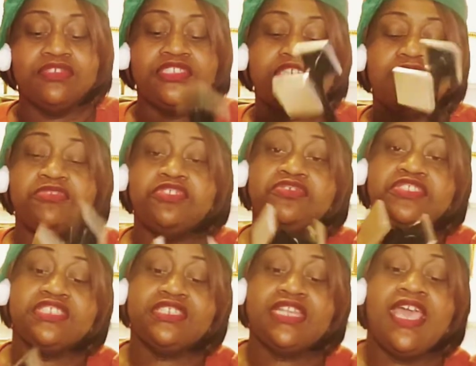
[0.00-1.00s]
Which I'm
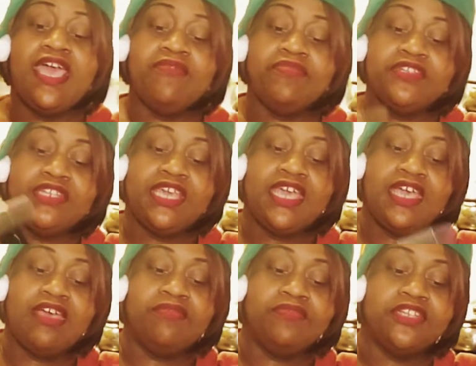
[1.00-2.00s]
using half and
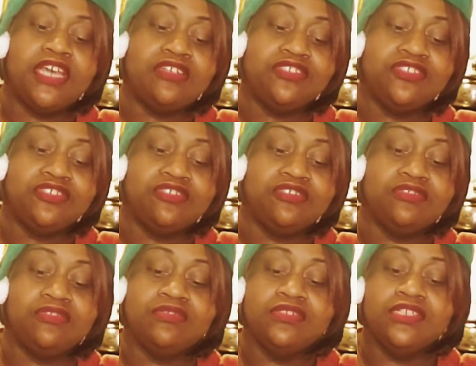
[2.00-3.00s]
half, and I'll show
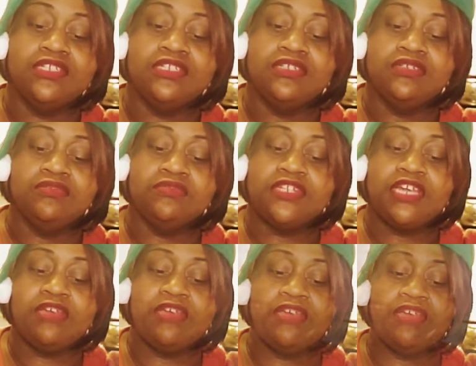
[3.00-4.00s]
you. I'll
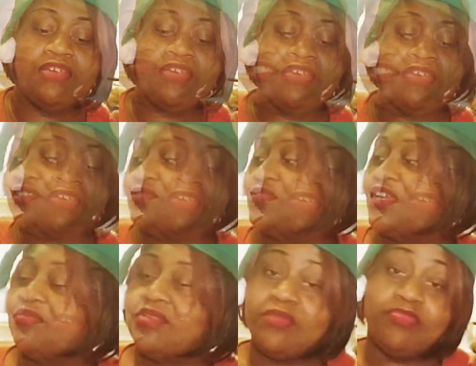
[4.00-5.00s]
put out the rest of the
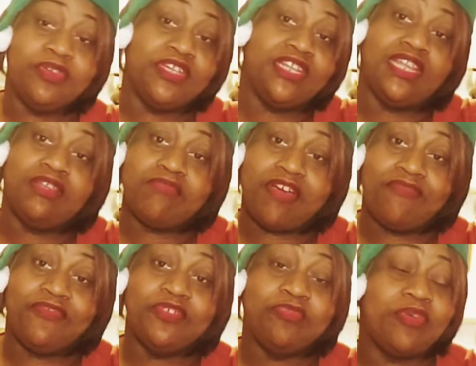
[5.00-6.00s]
way by putting it in my
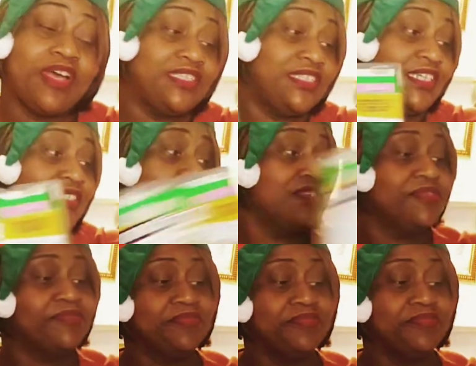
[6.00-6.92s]
food processor.